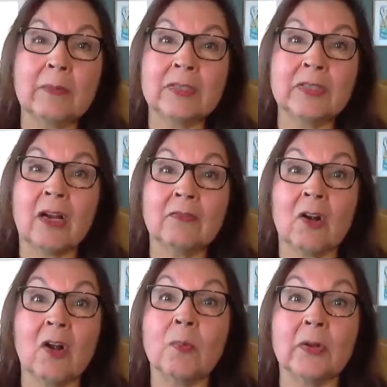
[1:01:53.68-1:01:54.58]
hard
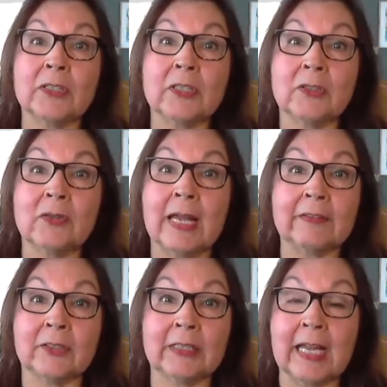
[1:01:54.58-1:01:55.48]
for Oprah to do
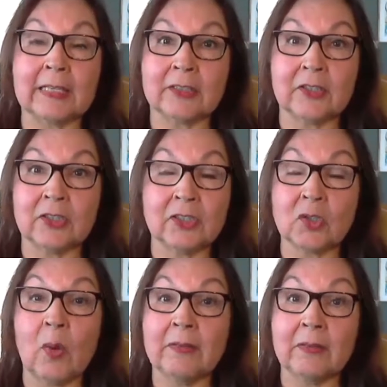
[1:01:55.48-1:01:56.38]
that to her guests, because she's
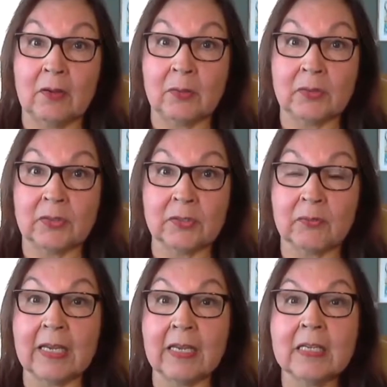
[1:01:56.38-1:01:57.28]
quite the hostess,
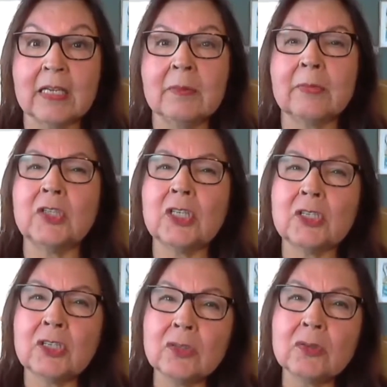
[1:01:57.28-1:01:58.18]
right? But
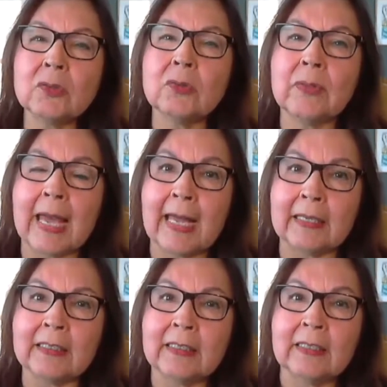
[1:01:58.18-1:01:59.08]
she knew
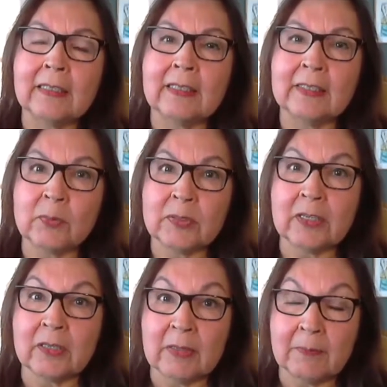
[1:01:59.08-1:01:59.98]
that this was
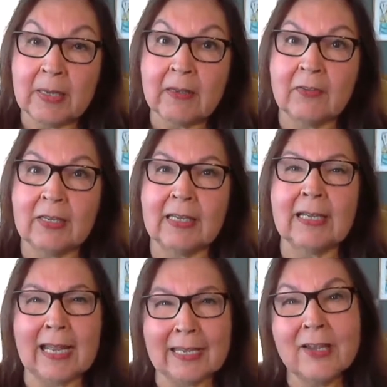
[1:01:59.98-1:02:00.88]
going to be a benefit.
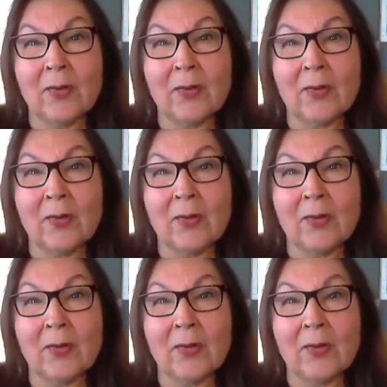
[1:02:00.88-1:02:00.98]
And I know